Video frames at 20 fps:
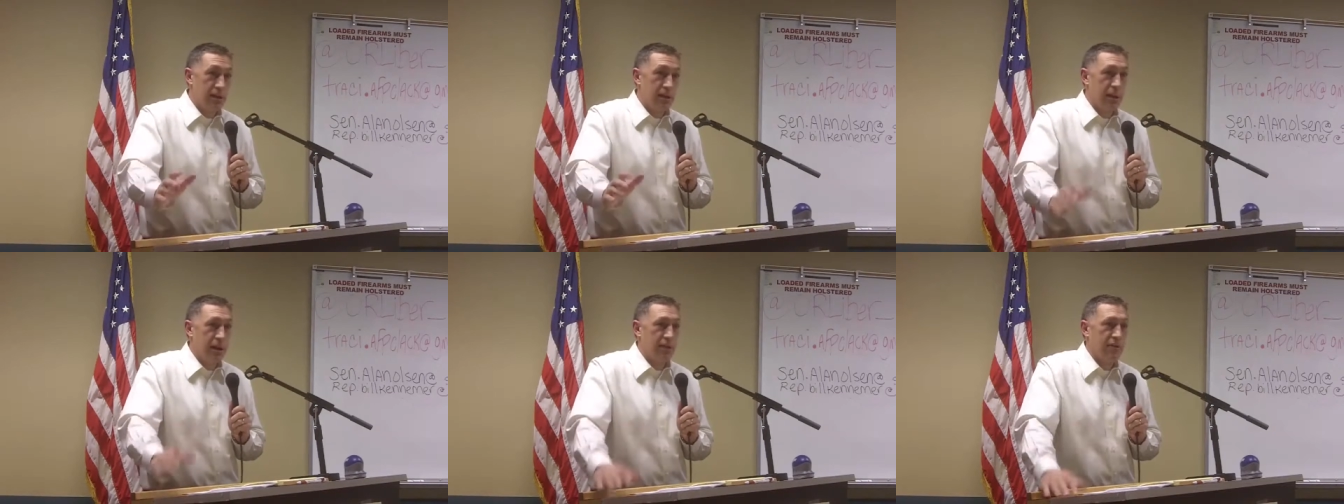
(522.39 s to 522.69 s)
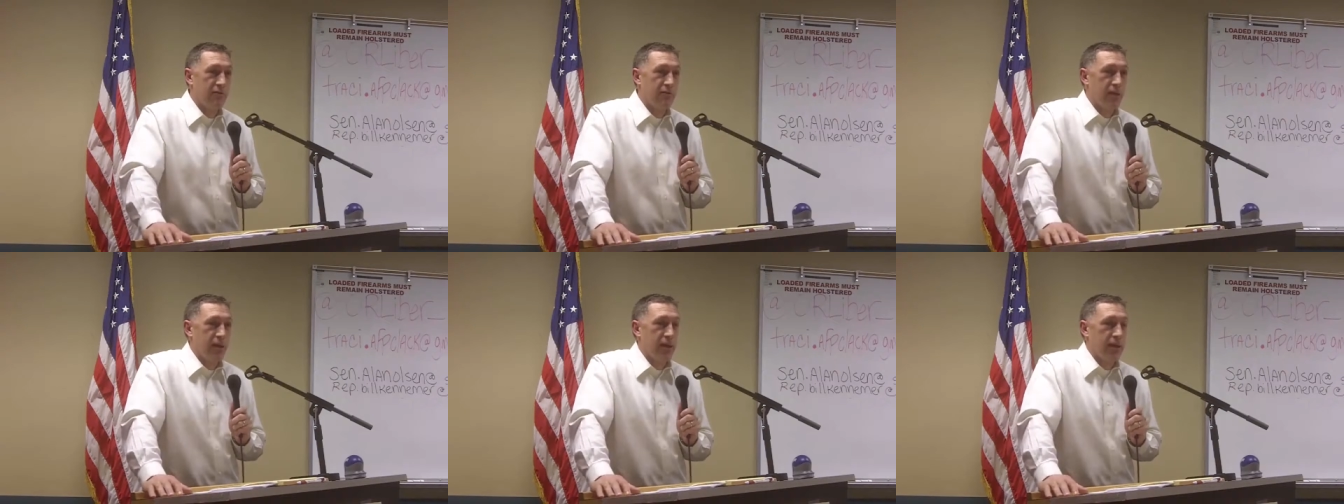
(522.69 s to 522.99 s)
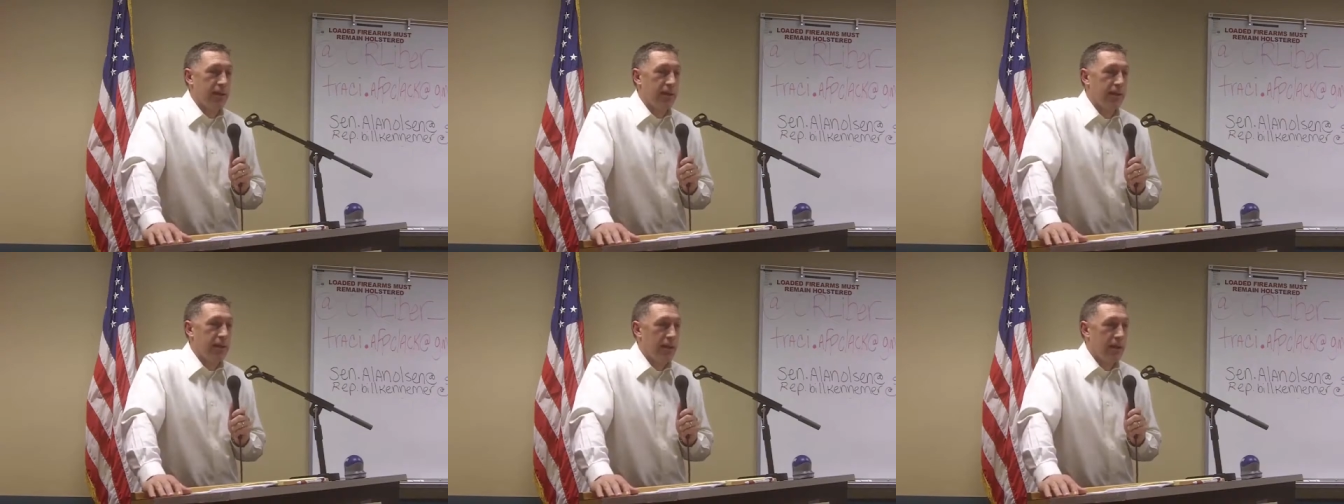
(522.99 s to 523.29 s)
a client of
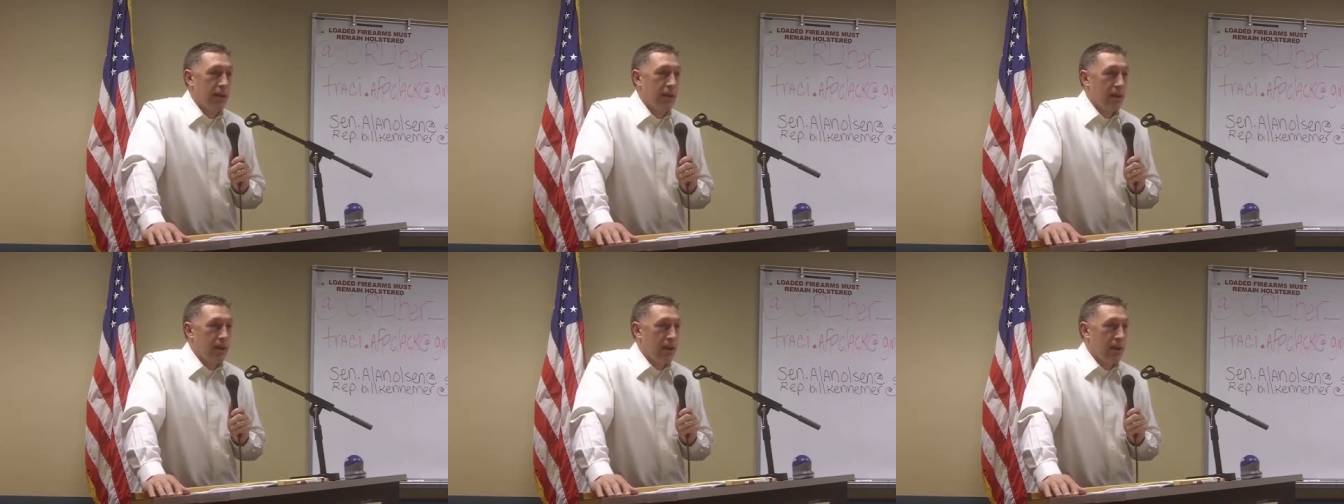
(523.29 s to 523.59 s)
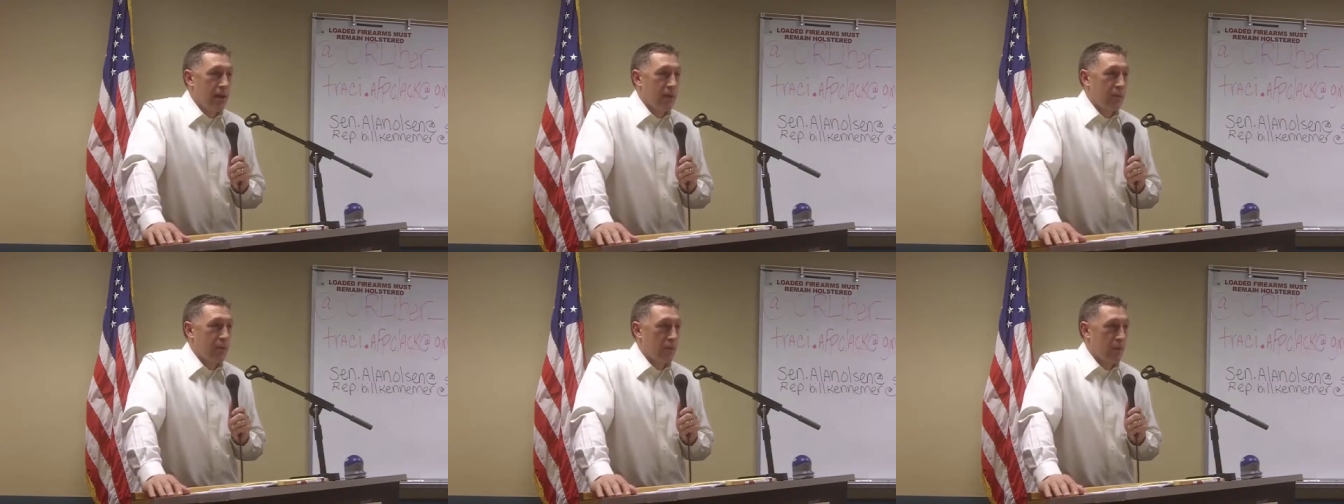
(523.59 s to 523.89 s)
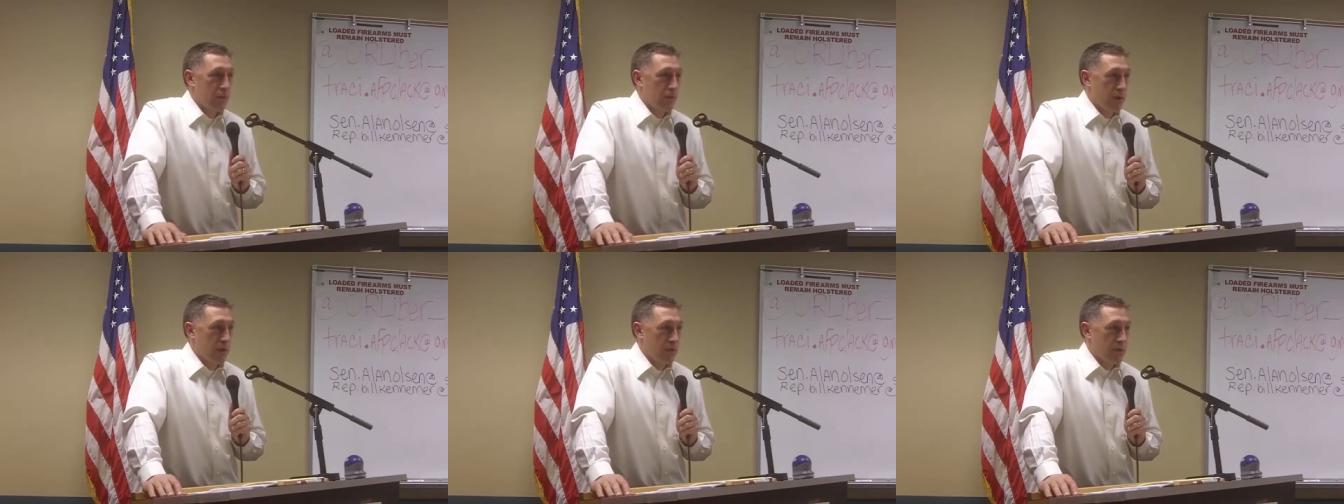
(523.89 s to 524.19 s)
mine um,
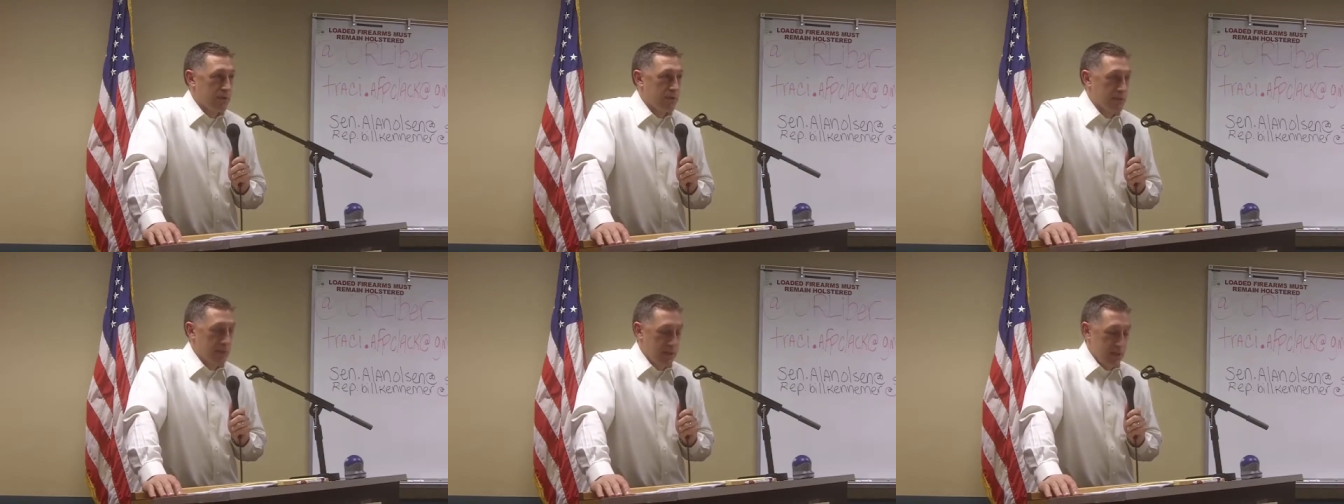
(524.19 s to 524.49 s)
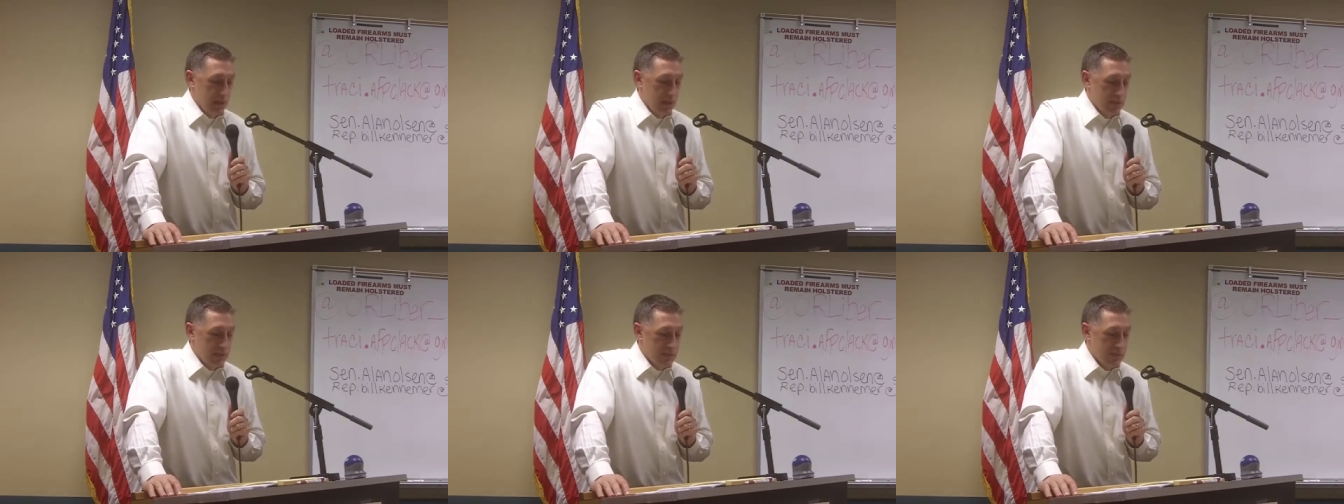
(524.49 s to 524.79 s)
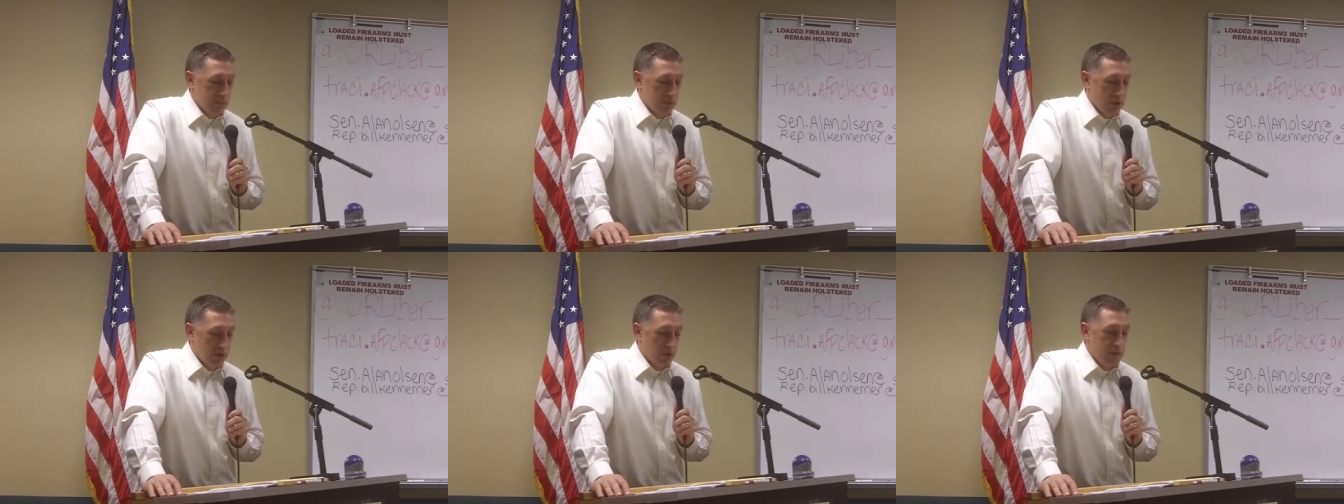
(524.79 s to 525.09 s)
that we represent
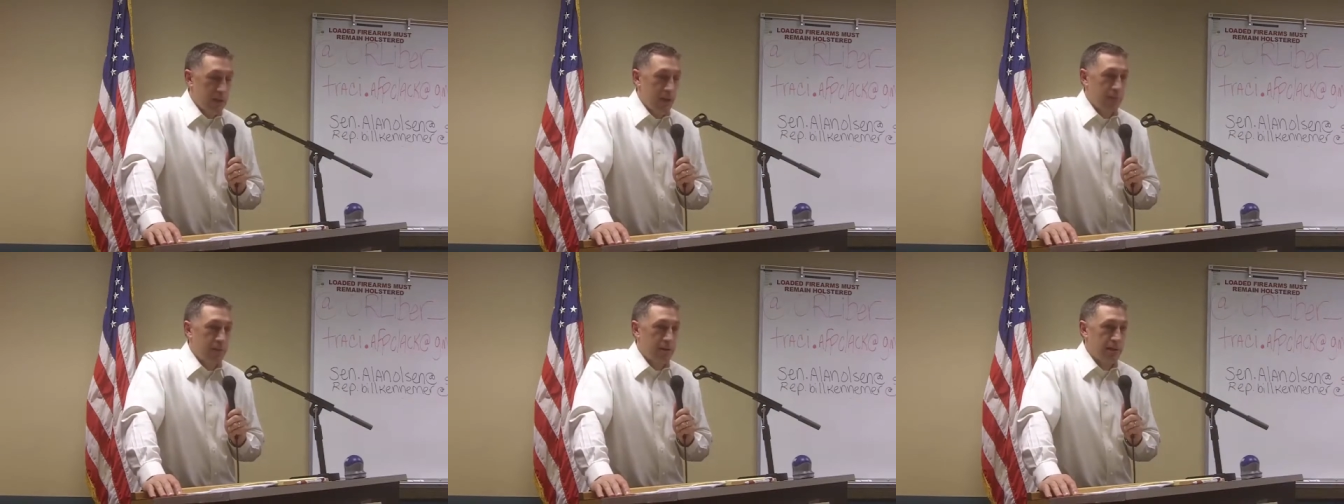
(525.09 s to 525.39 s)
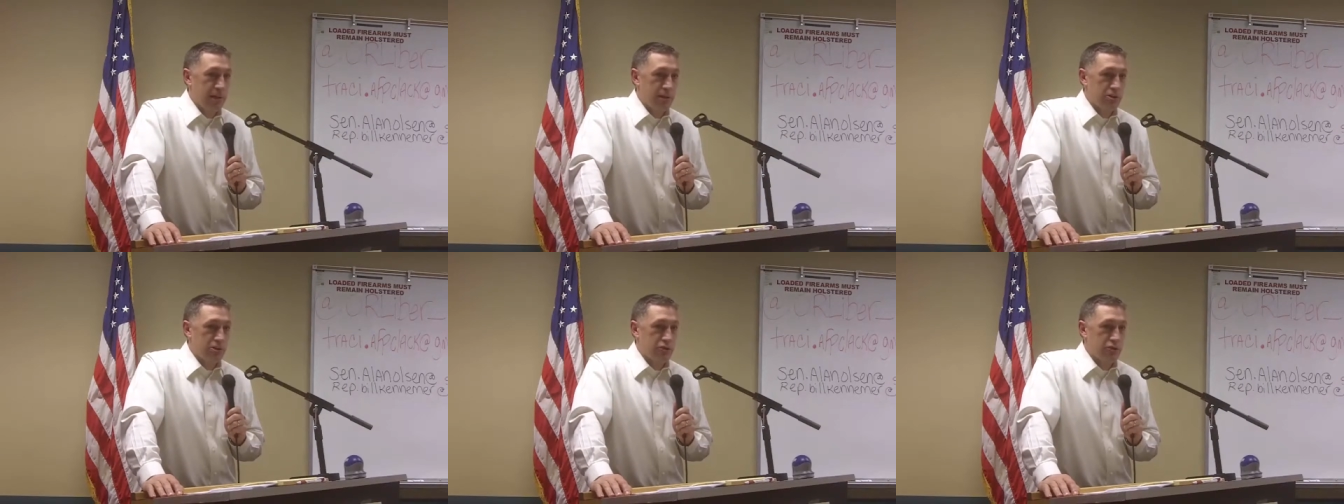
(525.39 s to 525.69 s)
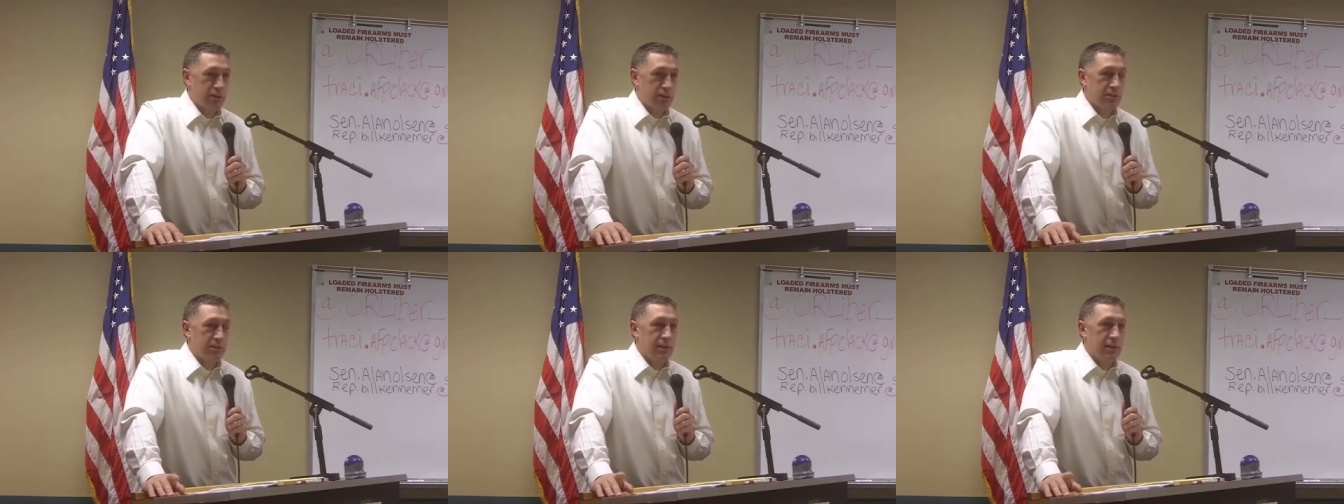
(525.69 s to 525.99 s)
against Bureau of Labor and
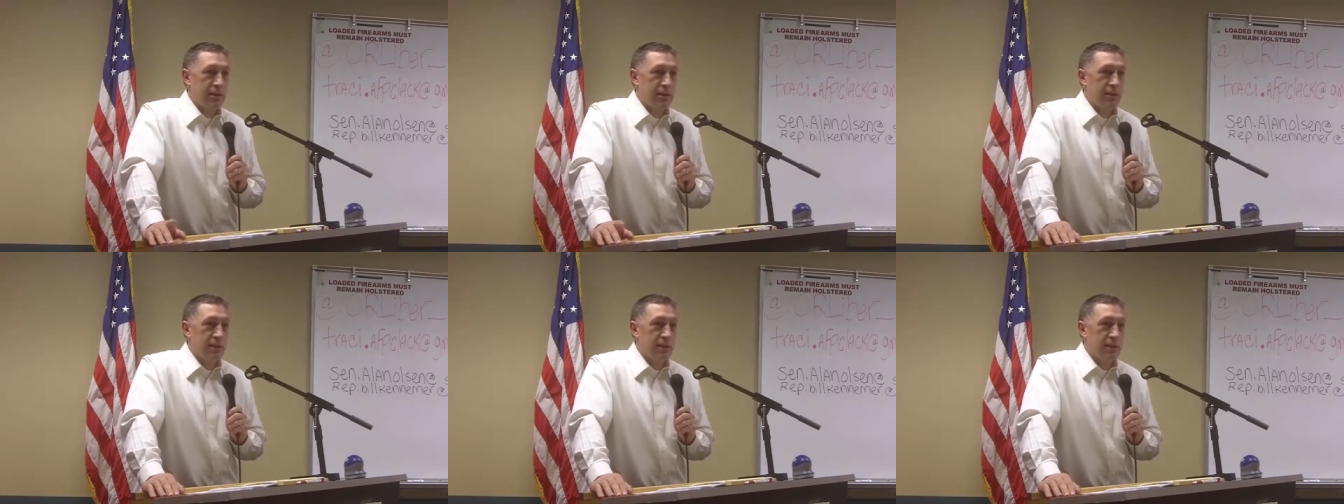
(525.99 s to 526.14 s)
Industries.